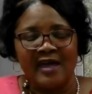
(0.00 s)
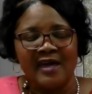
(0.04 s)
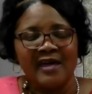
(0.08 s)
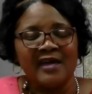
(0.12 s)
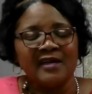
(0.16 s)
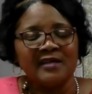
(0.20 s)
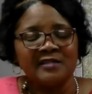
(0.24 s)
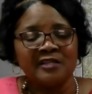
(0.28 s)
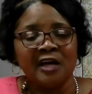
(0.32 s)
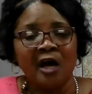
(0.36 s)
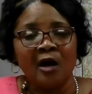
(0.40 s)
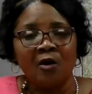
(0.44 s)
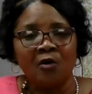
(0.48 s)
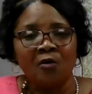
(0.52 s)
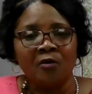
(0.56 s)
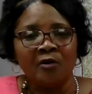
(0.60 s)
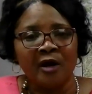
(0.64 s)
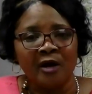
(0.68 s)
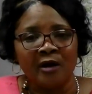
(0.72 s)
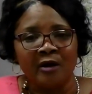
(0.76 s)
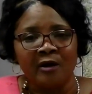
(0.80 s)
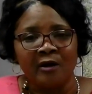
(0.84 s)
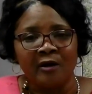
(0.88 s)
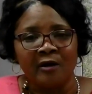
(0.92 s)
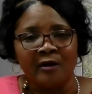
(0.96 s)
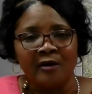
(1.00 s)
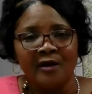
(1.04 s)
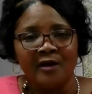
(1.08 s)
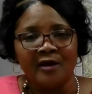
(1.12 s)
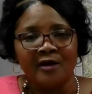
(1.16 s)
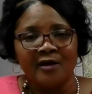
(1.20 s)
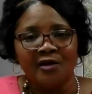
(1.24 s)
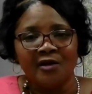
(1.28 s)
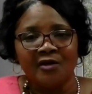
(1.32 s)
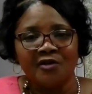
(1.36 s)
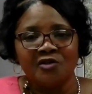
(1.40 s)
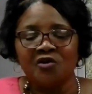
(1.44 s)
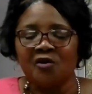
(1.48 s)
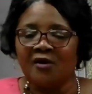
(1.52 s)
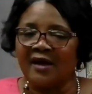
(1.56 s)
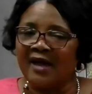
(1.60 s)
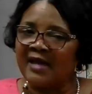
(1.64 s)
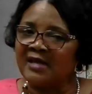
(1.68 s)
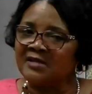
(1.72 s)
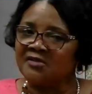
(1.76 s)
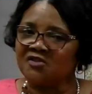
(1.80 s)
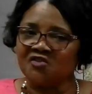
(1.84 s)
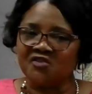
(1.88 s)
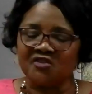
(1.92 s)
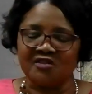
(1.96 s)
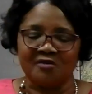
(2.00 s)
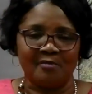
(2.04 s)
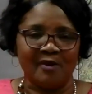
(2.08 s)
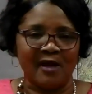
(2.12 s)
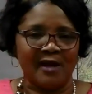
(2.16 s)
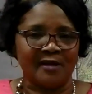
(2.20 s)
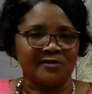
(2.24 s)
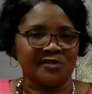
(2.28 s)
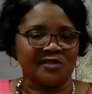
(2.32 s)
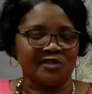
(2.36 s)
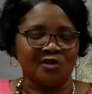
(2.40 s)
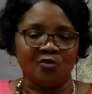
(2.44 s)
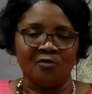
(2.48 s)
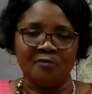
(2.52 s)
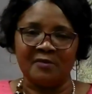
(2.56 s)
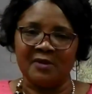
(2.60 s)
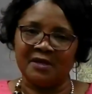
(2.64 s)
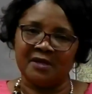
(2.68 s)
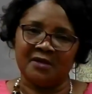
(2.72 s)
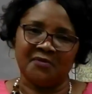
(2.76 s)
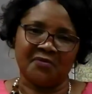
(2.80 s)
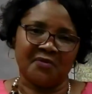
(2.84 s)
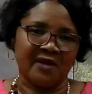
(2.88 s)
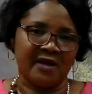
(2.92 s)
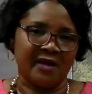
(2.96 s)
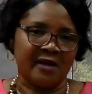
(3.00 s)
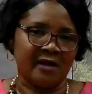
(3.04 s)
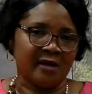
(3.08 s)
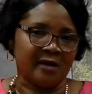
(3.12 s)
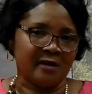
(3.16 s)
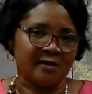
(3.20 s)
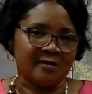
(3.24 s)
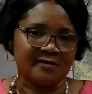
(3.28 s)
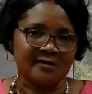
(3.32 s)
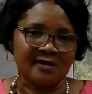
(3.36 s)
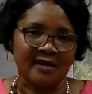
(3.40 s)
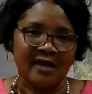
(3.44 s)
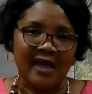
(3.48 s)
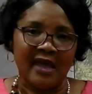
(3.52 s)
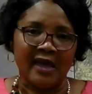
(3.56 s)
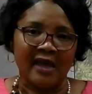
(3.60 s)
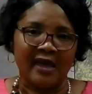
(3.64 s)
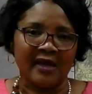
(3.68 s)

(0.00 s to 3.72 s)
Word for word: He told her, You're anxious about so many things.